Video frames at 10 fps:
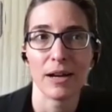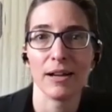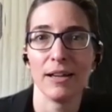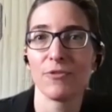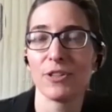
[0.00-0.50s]

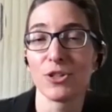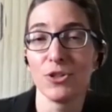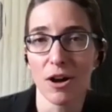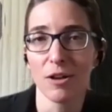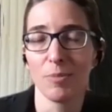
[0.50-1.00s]
If it's
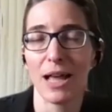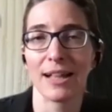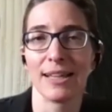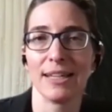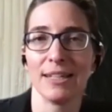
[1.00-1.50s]
not a black
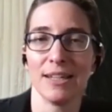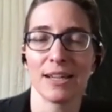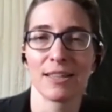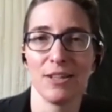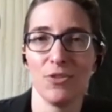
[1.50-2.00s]
legged
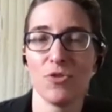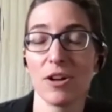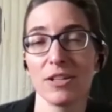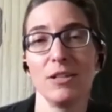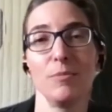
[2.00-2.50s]
tick, then you're
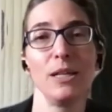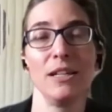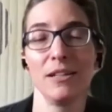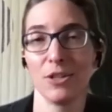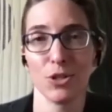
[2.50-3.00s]
not going to
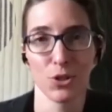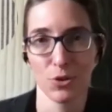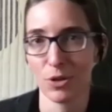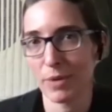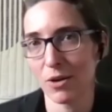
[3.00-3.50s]
be
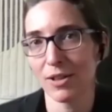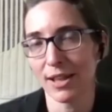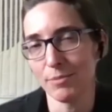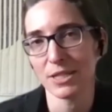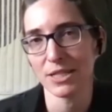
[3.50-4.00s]
concerned about
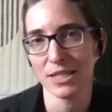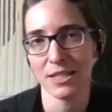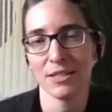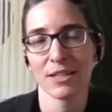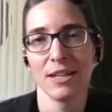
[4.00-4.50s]
Lyme
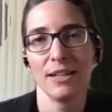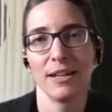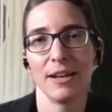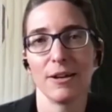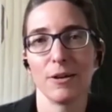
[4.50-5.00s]
disease.
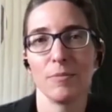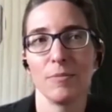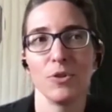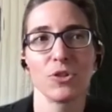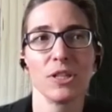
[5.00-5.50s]
Um,
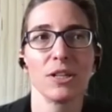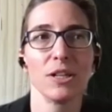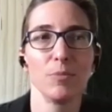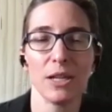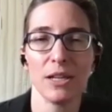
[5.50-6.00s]
you're still going
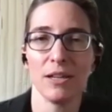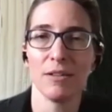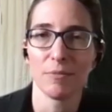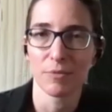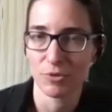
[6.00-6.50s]
to
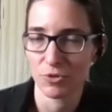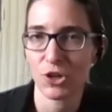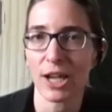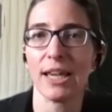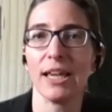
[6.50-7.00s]
be
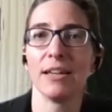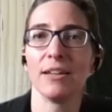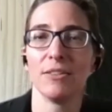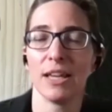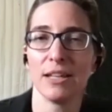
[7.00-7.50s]

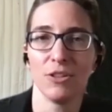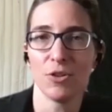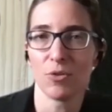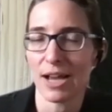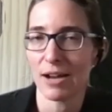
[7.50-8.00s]
checking that you
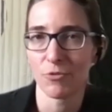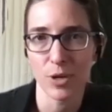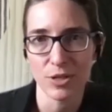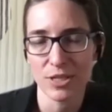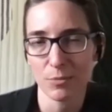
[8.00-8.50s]
don't have
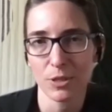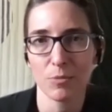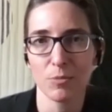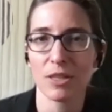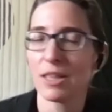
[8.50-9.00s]
weird
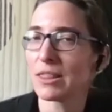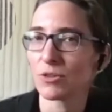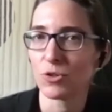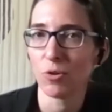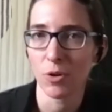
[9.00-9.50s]
symptoms and that
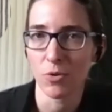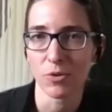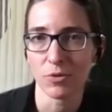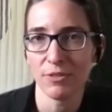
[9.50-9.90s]
there's no local mm-hmm.